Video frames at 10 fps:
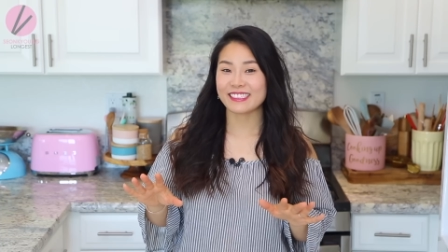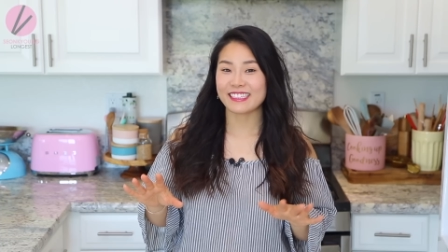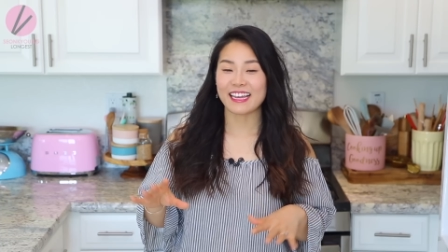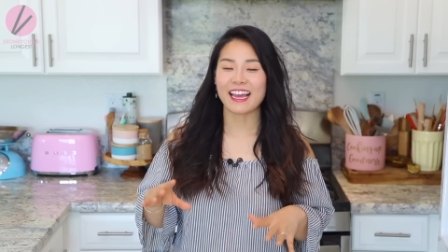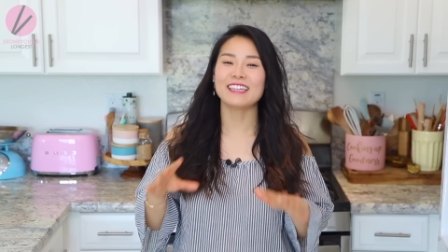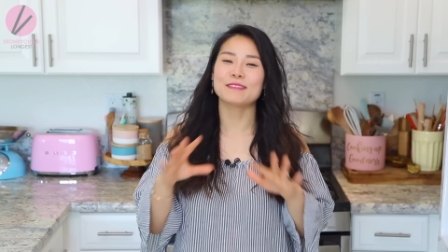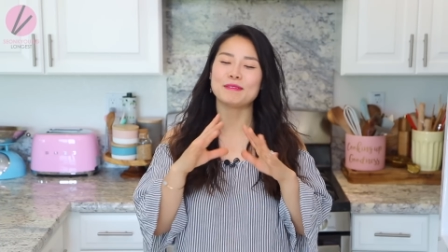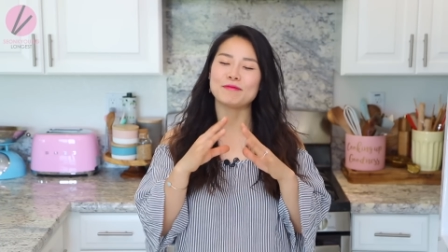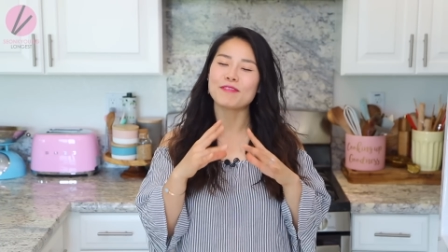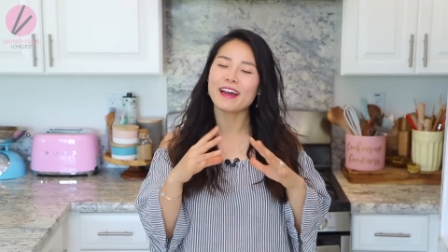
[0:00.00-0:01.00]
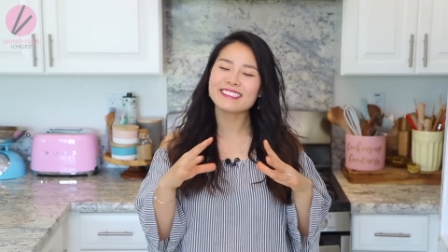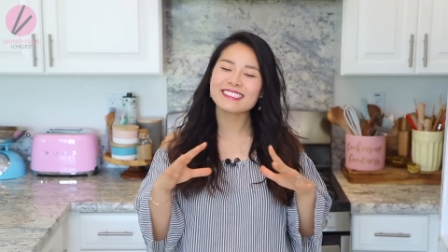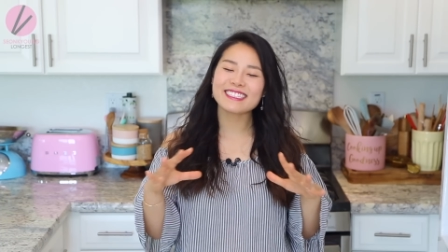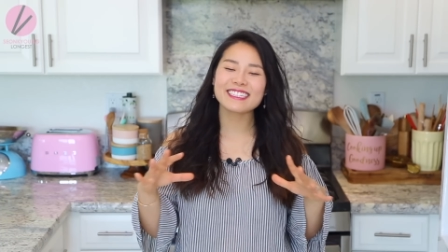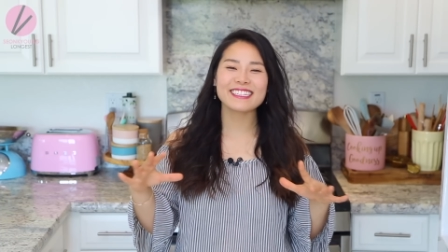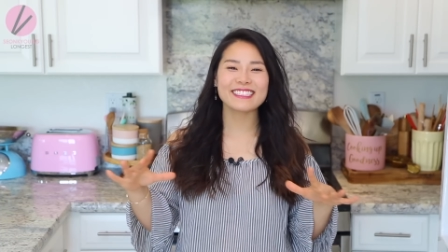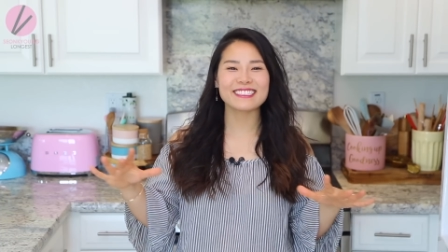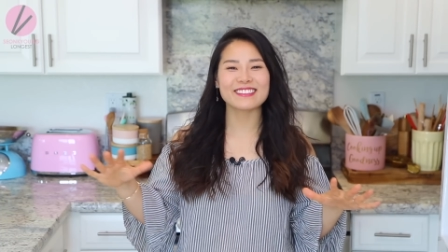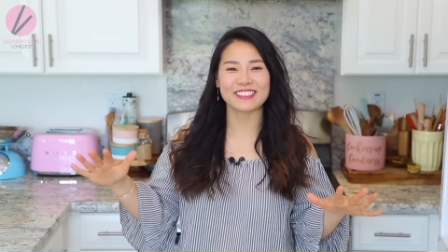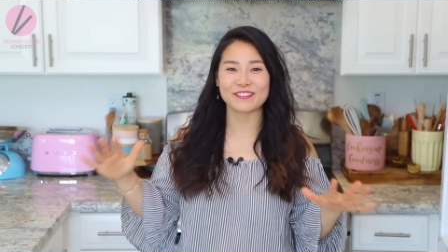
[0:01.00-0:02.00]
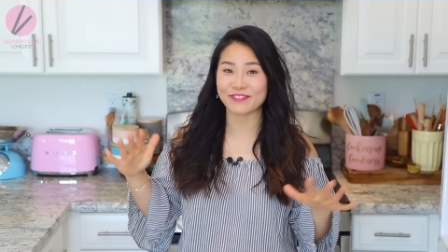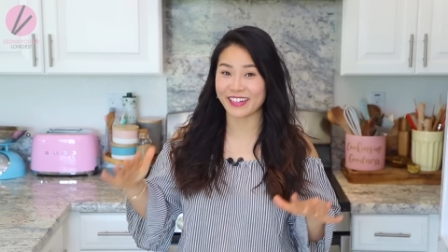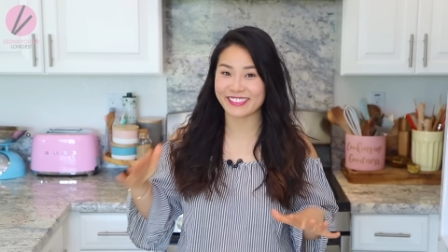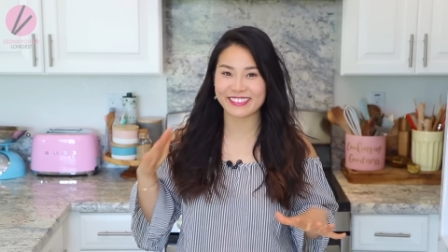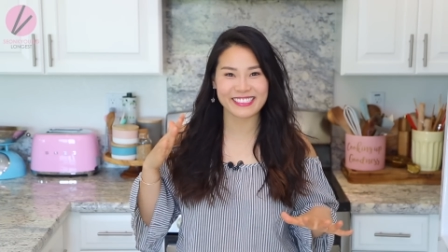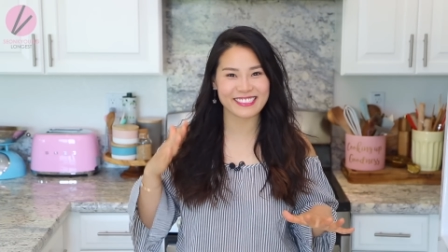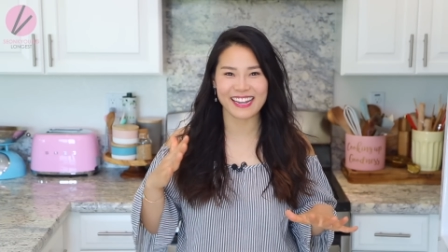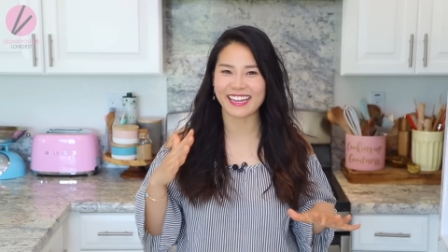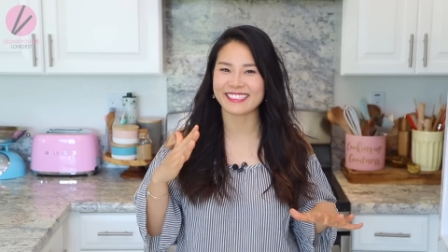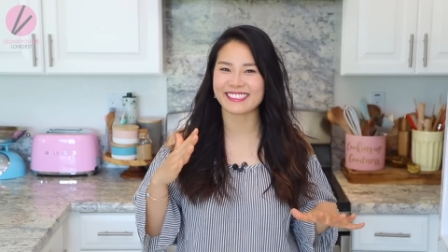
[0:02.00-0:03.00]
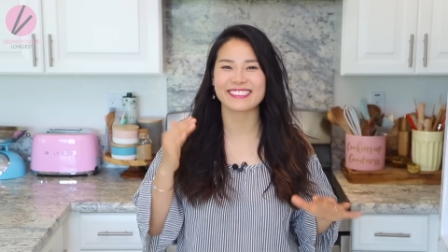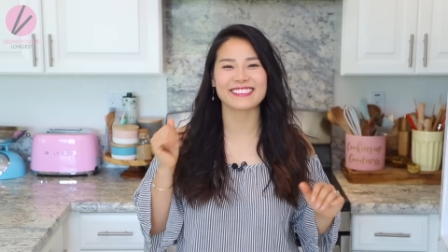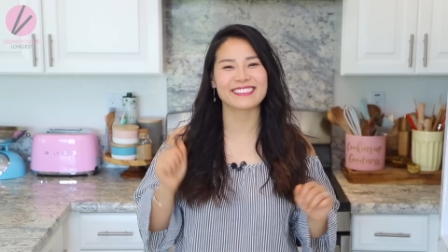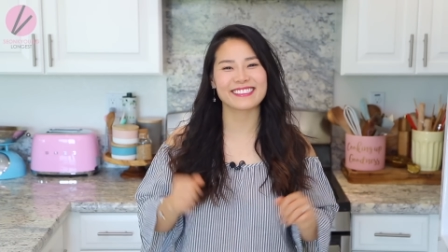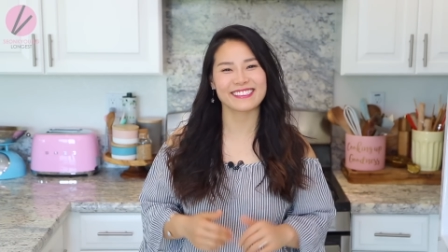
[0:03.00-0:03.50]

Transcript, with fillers: the steak has been rested, so it's ready to slice.